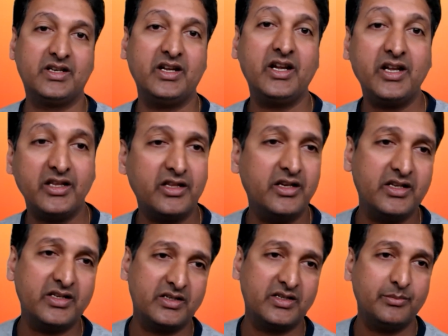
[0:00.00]
creating the
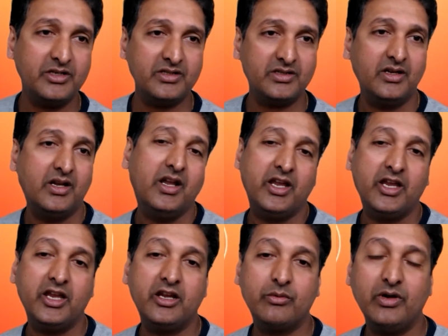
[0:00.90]
disturbance.
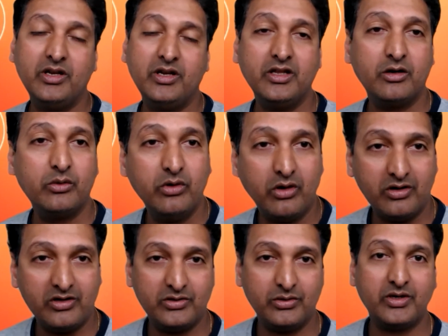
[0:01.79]
Equally, the good
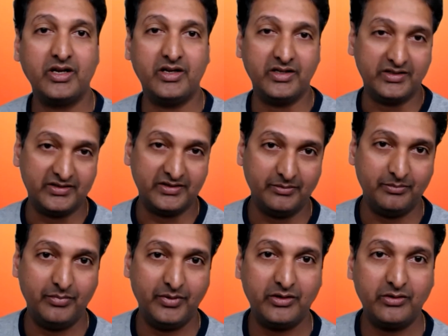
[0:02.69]
also can
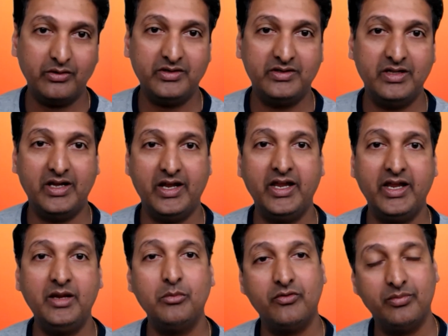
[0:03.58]
disturb, because the
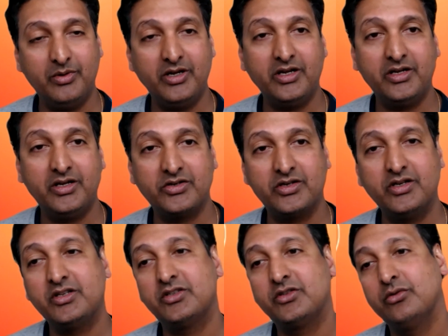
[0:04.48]
aim of
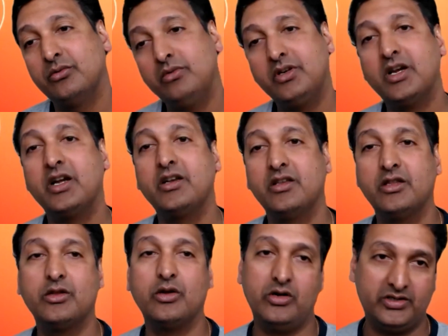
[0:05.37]
meditation is to cut
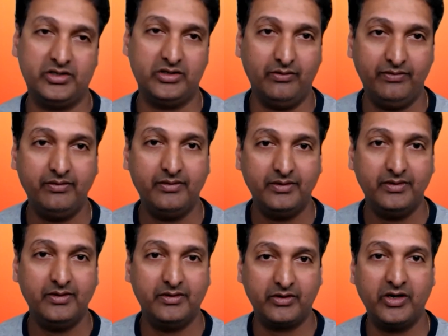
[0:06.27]
the thoughts off.
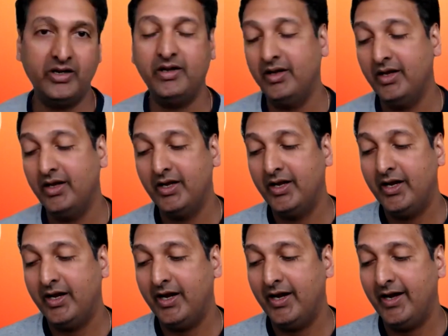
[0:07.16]
Okay,
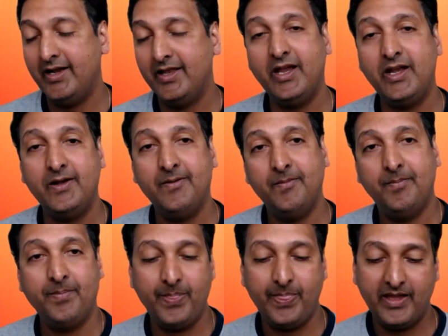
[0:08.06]
and then
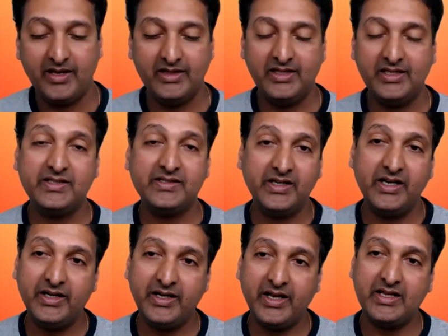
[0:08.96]
in this
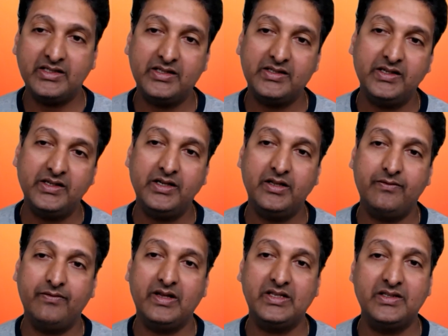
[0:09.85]
state, as I said,
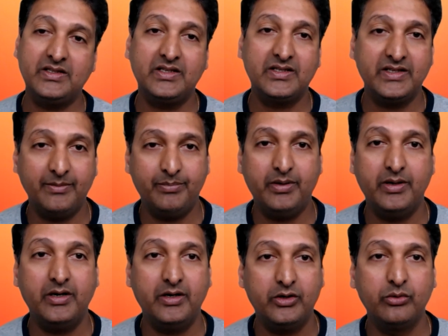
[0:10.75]
the first step
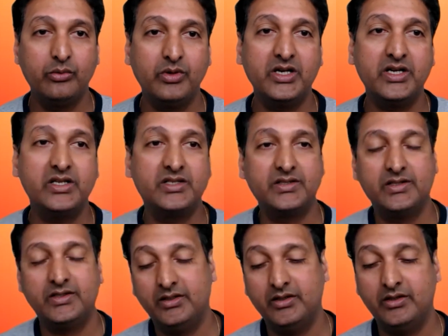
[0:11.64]

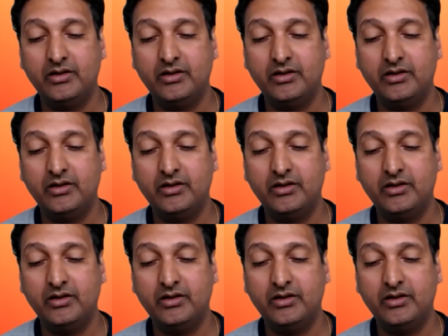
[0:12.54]
towards